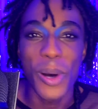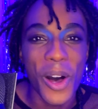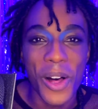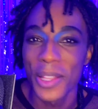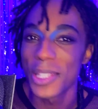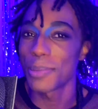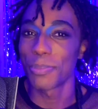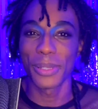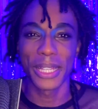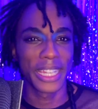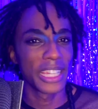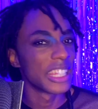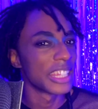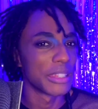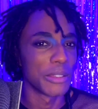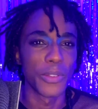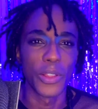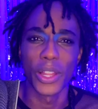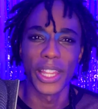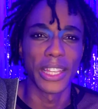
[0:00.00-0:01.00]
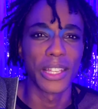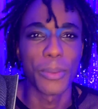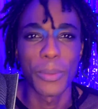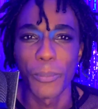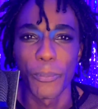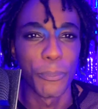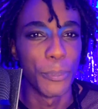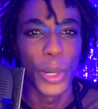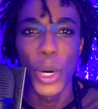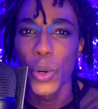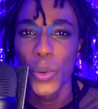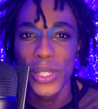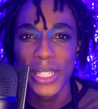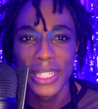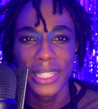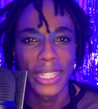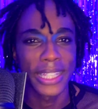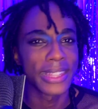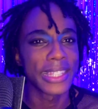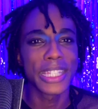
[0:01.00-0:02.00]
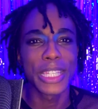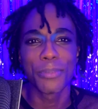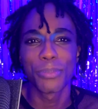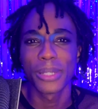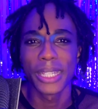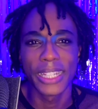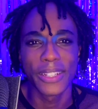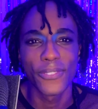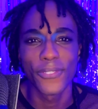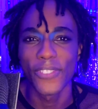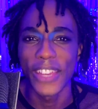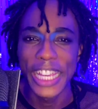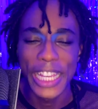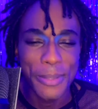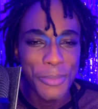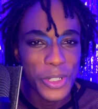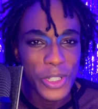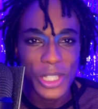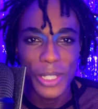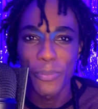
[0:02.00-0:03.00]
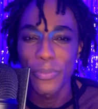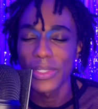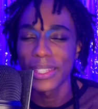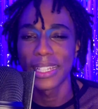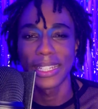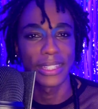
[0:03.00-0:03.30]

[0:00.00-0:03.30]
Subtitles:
is playing like Bowie, I think he played Fame or something,